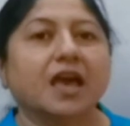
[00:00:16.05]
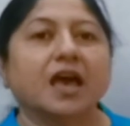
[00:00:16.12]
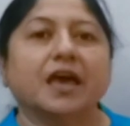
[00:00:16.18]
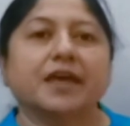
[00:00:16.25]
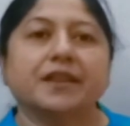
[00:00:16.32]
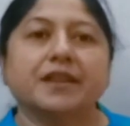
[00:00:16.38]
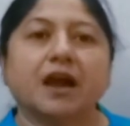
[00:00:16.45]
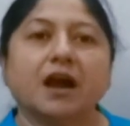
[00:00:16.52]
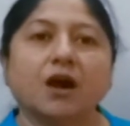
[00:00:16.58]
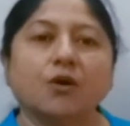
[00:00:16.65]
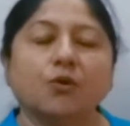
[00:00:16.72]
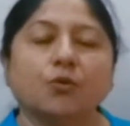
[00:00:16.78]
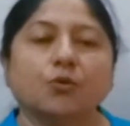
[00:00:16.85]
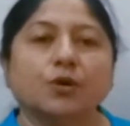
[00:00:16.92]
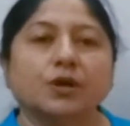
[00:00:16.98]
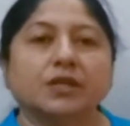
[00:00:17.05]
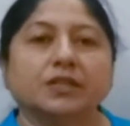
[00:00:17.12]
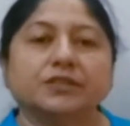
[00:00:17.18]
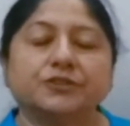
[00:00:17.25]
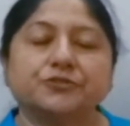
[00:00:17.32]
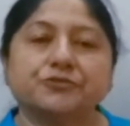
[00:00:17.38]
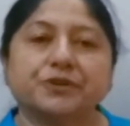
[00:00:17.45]
and how
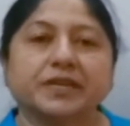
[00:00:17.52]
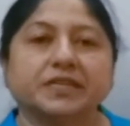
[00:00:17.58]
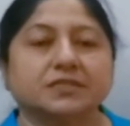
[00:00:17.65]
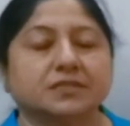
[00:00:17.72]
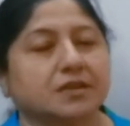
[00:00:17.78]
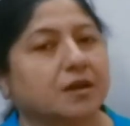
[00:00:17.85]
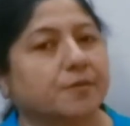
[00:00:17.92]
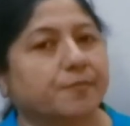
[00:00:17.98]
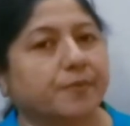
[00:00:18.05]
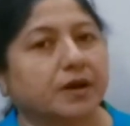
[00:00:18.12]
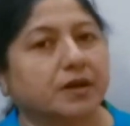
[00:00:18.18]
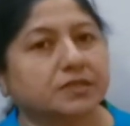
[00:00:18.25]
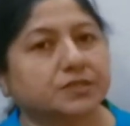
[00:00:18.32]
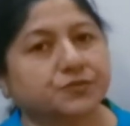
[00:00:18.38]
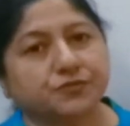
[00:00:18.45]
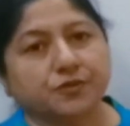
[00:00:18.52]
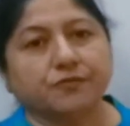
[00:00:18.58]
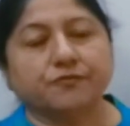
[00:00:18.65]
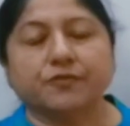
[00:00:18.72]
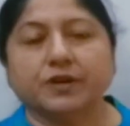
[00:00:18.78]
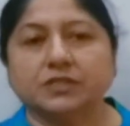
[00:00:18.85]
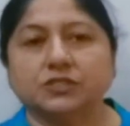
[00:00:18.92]
the traits are passed
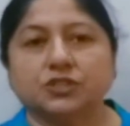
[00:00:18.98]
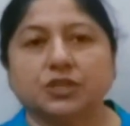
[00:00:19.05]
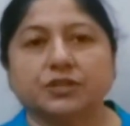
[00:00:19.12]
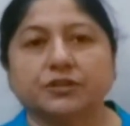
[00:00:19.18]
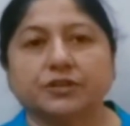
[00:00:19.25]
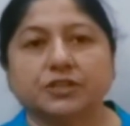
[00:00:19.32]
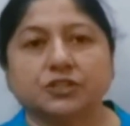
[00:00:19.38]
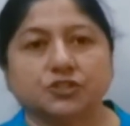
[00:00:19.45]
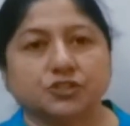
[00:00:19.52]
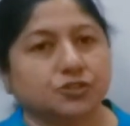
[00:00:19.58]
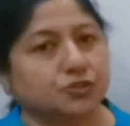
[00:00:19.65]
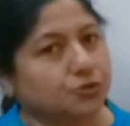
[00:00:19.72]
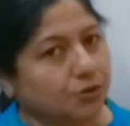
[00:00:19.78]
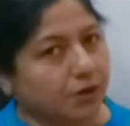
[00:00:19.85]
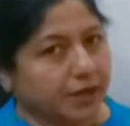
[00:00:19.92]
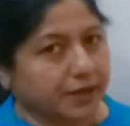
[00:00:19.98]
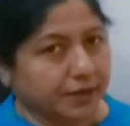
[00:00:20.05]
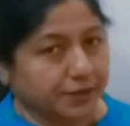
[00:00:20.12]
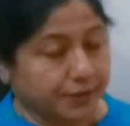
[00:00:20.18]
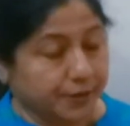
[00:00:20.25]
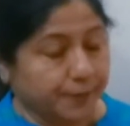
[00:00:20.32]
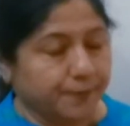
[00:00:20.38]
from one generation to
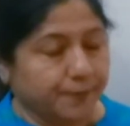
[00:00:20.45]
another.